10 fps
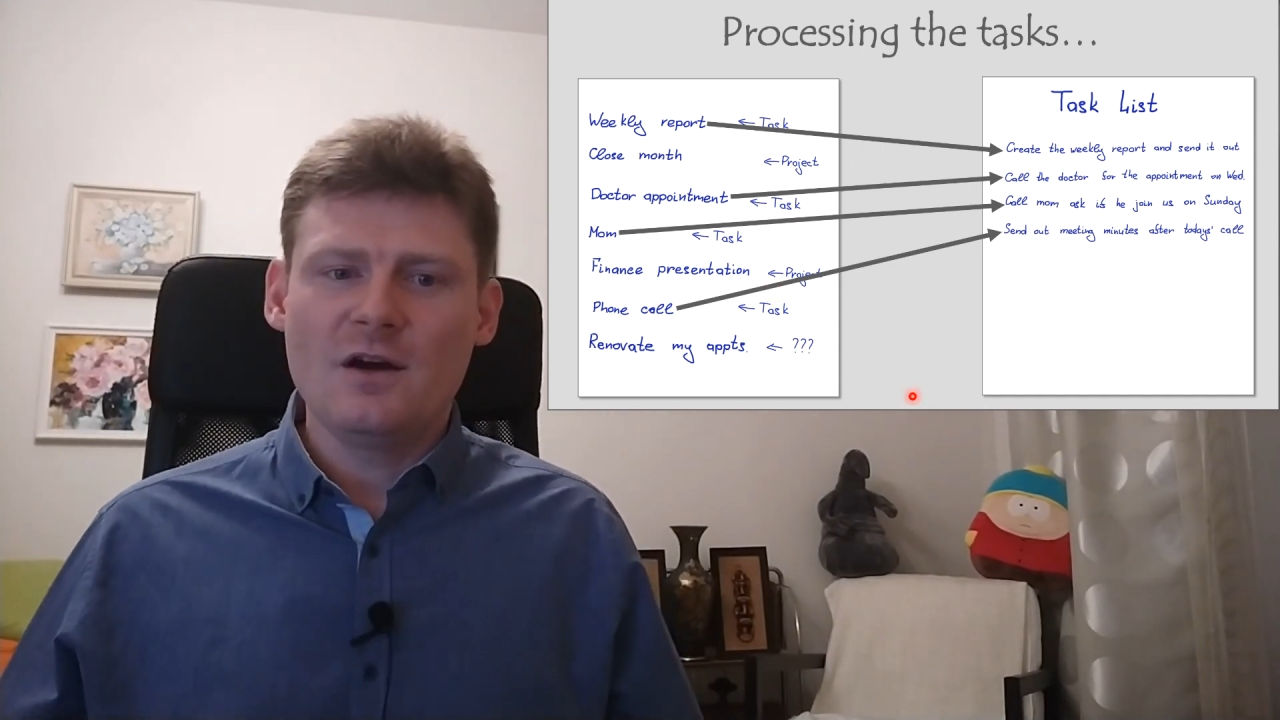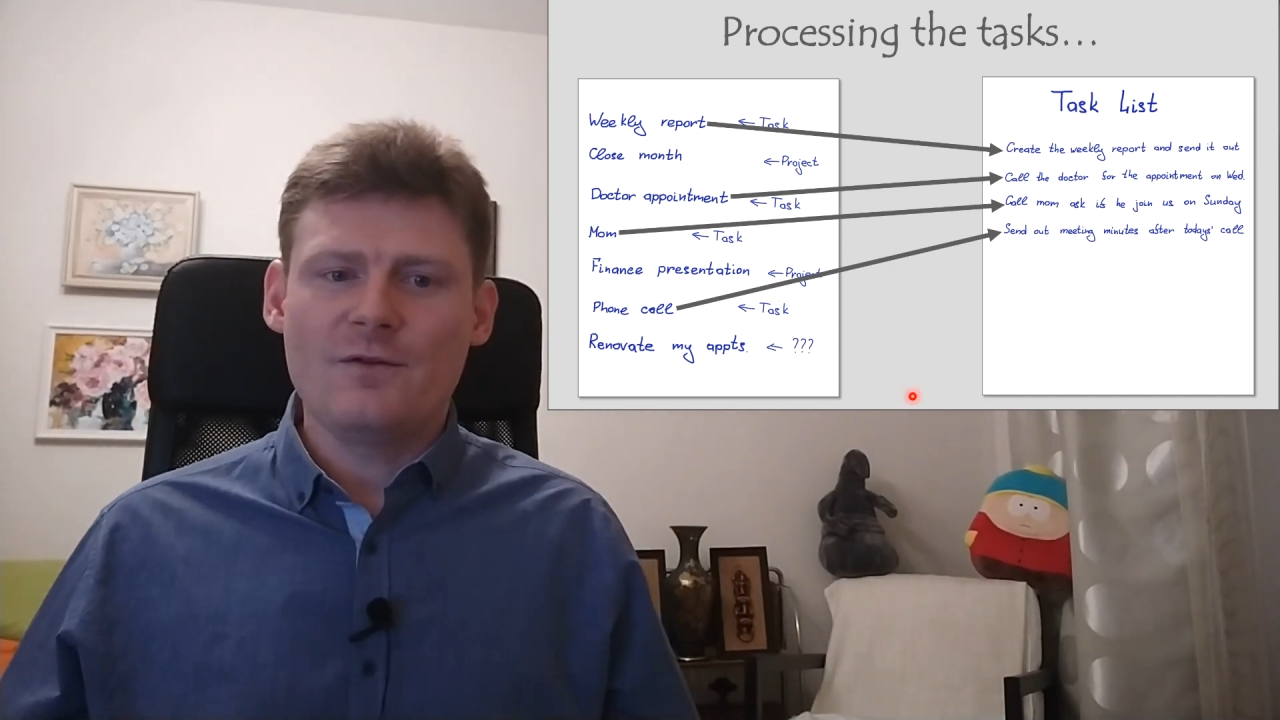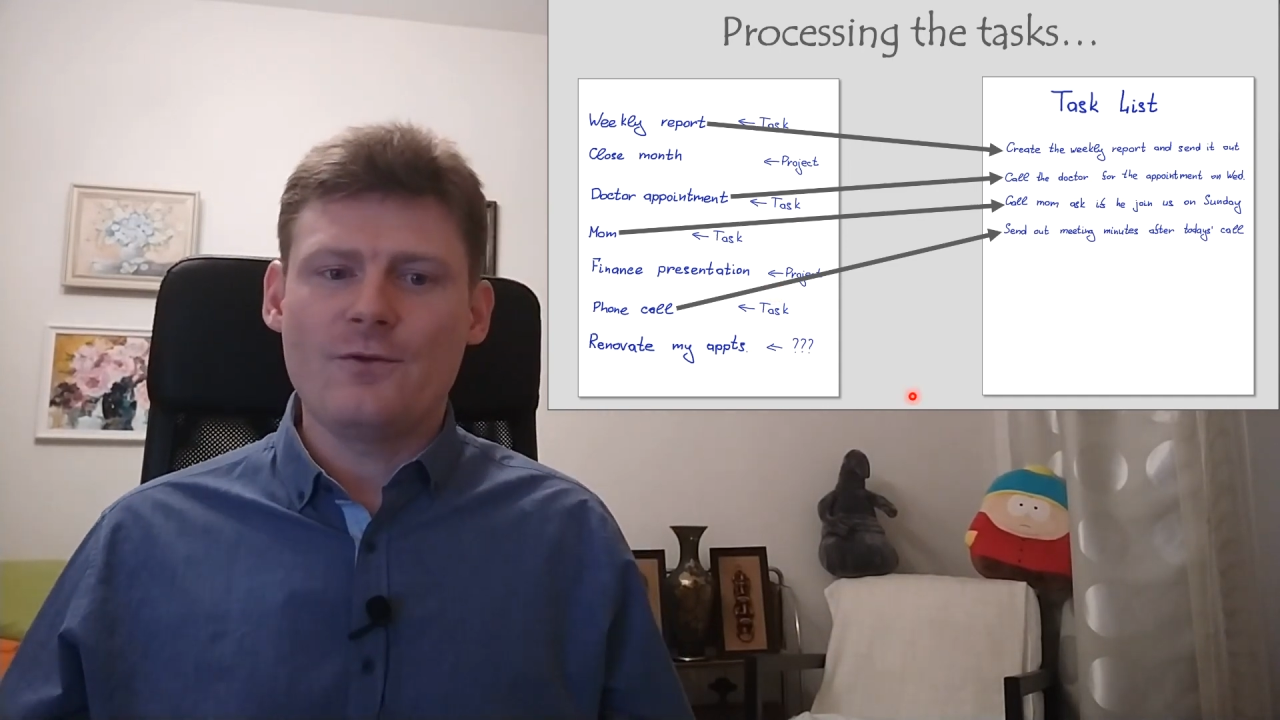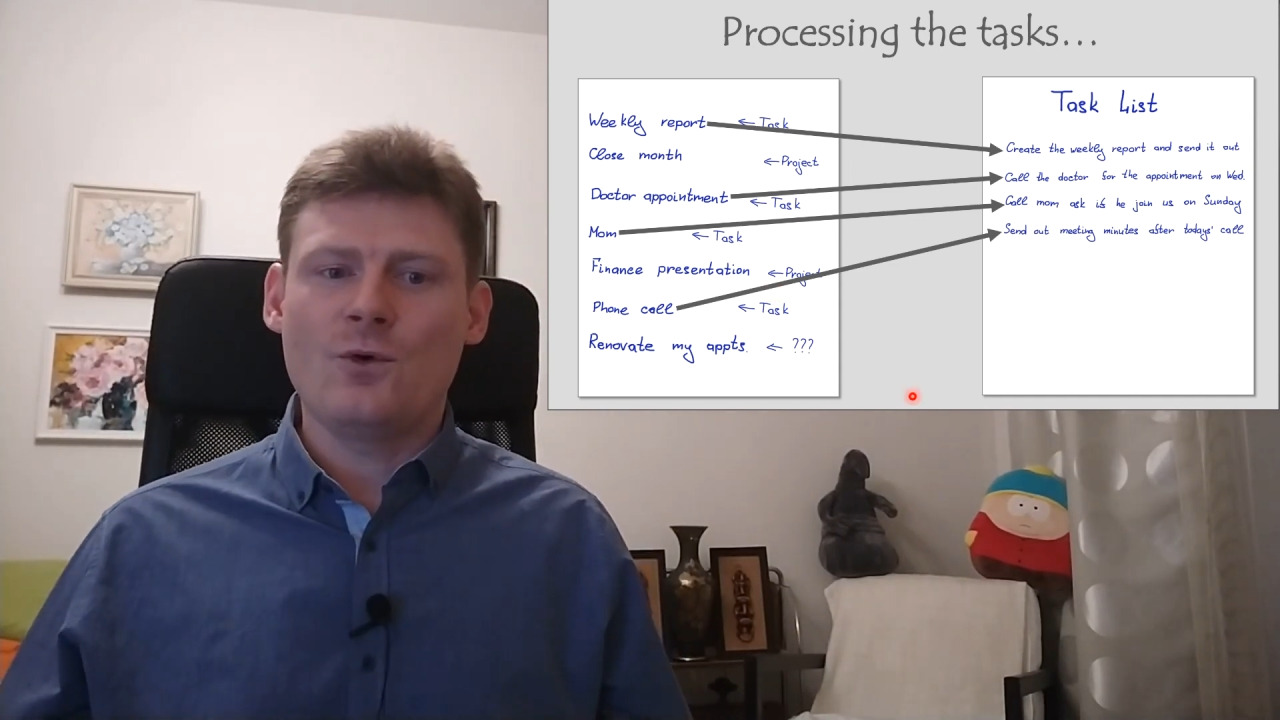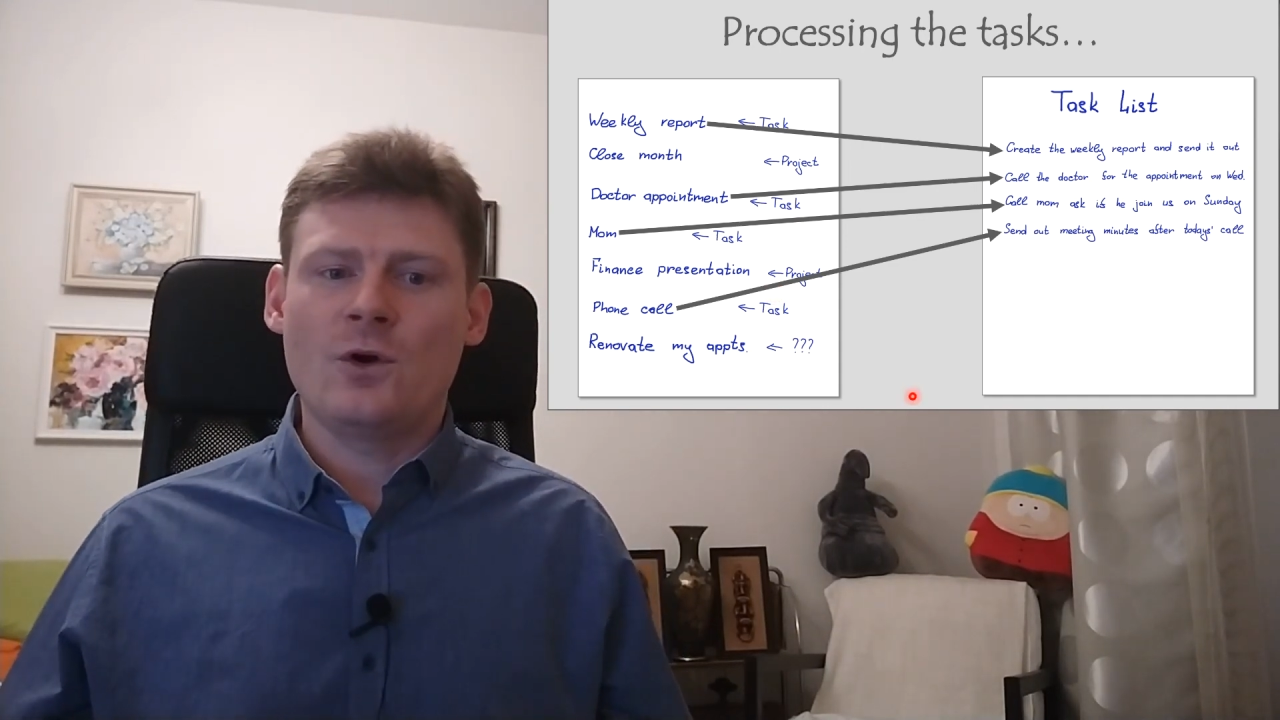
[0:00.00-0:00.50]

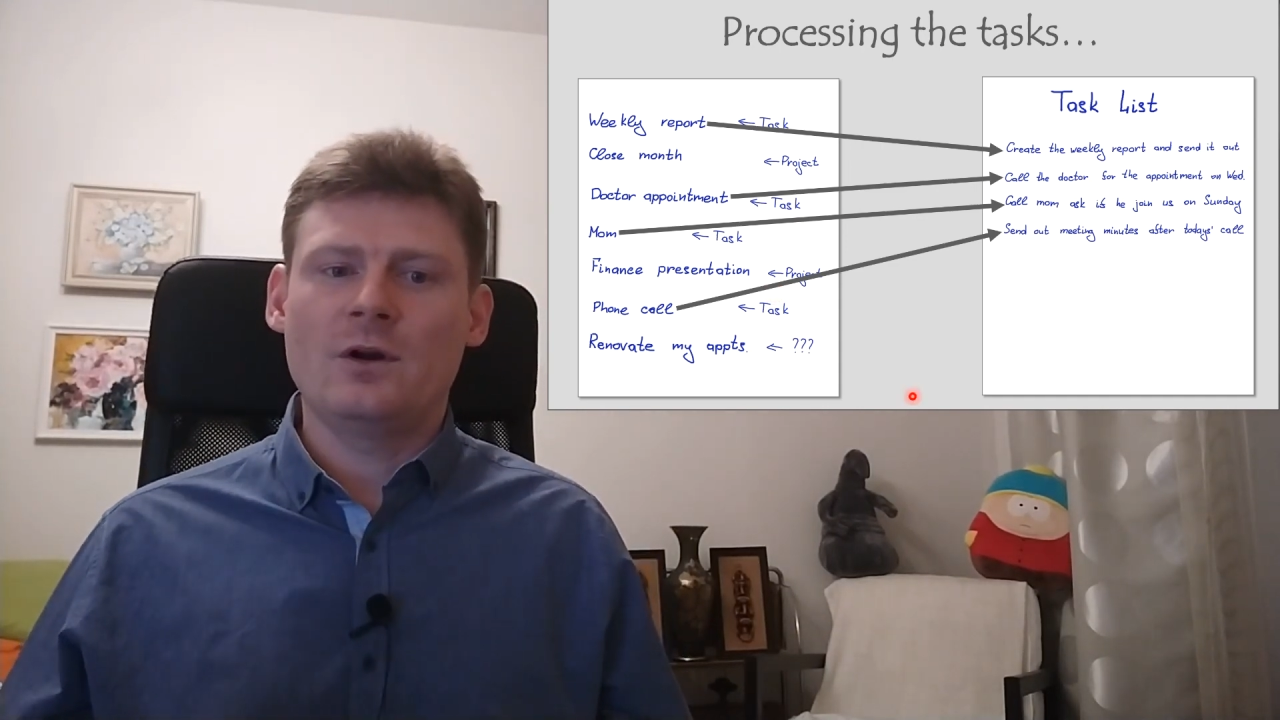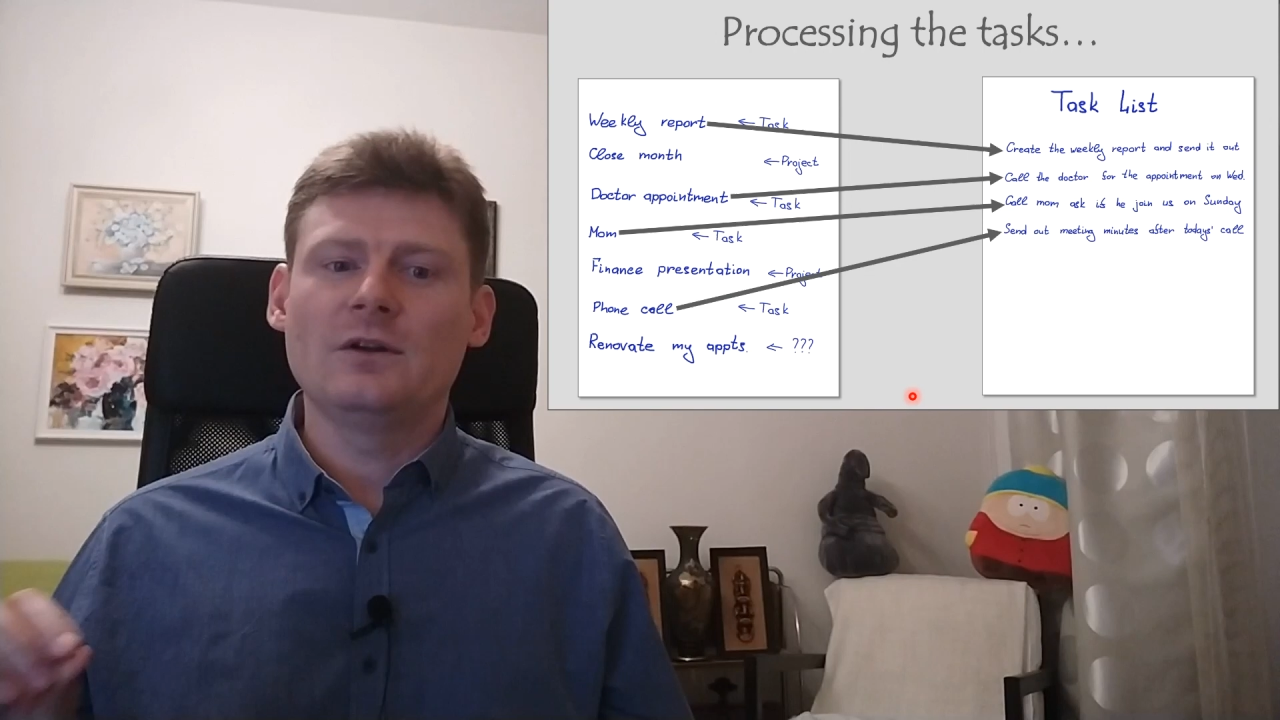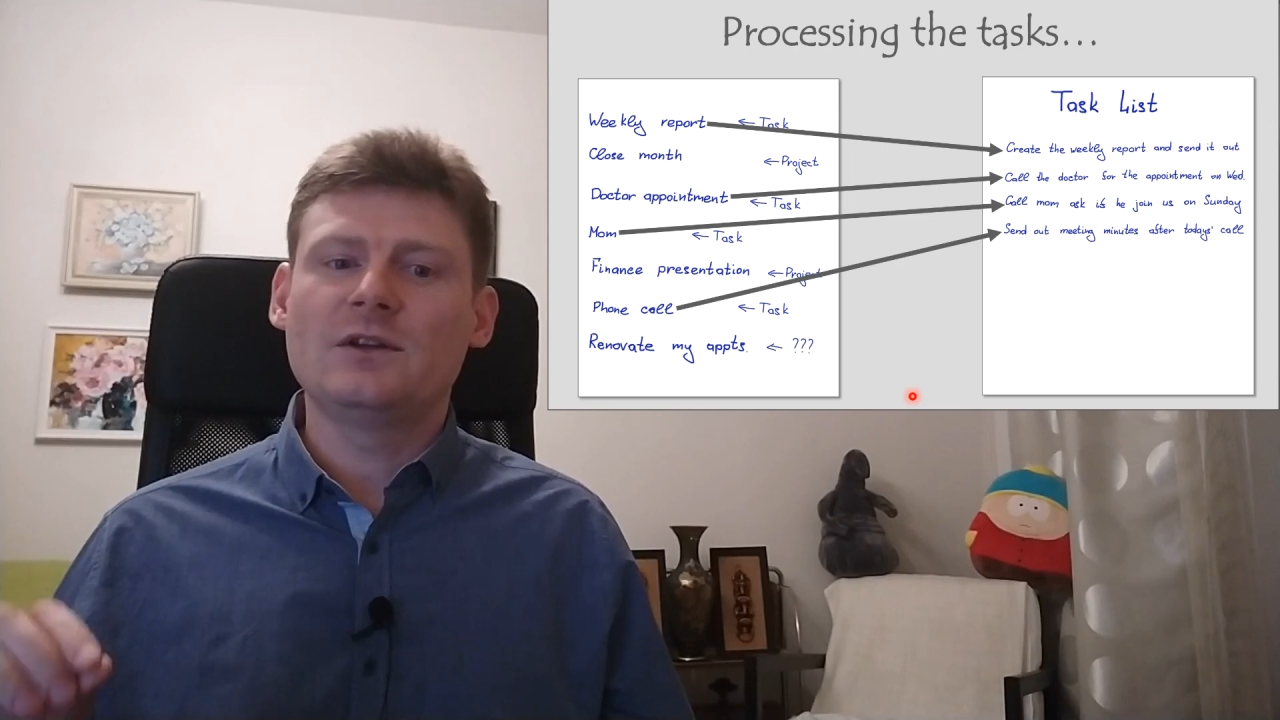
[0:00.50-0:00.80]
for